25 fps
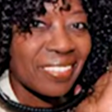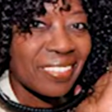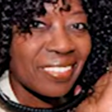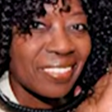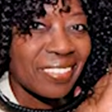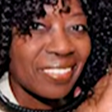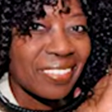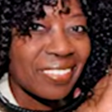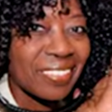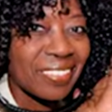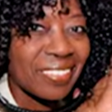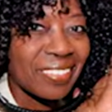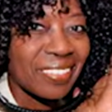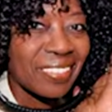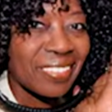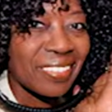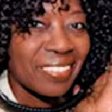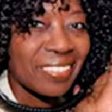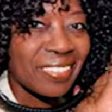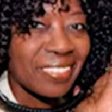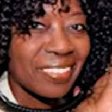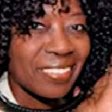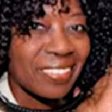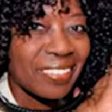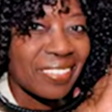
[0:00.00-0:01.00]

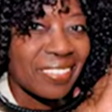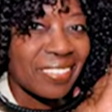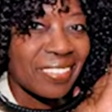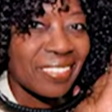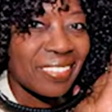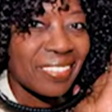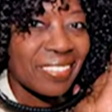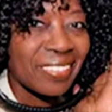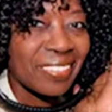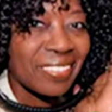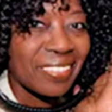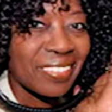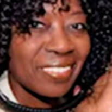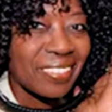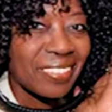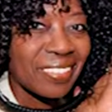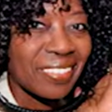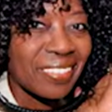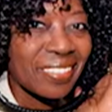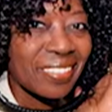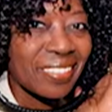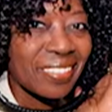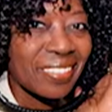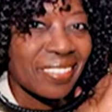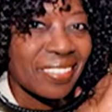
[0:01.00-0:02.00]

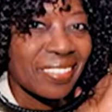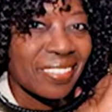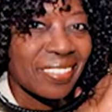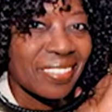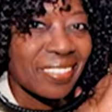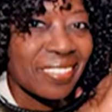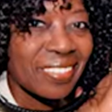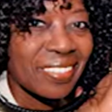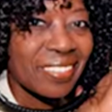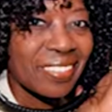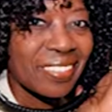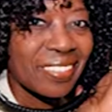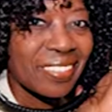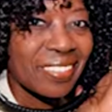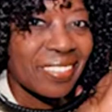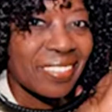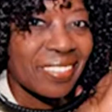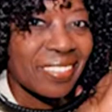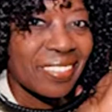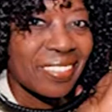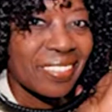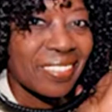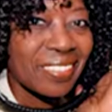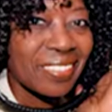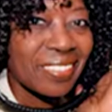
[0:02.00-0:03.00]

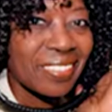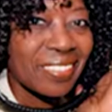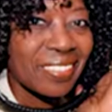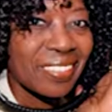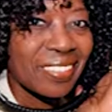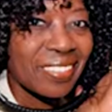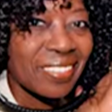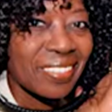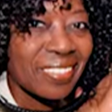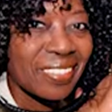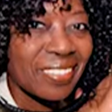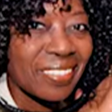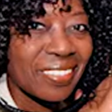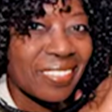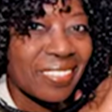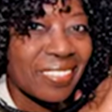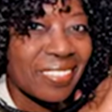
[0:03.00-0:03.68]
(not speaking)